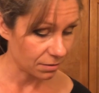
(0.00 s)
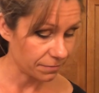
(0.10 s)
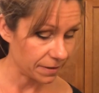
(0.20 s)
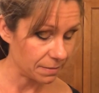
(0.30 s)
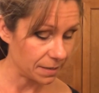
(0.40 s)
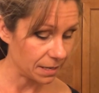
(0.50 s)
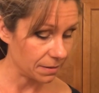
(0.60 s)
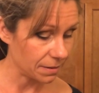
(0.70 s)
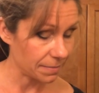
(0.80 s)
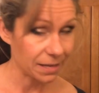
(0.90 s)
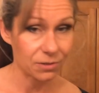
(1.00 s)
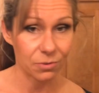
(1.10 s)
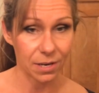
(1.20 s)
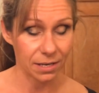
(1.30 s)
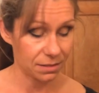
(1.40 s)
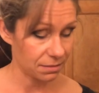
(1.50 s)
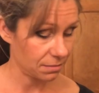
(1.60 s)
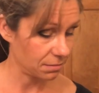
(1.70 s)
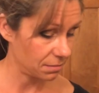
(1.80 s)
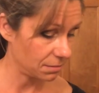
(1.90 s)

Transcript: or feed me about twice.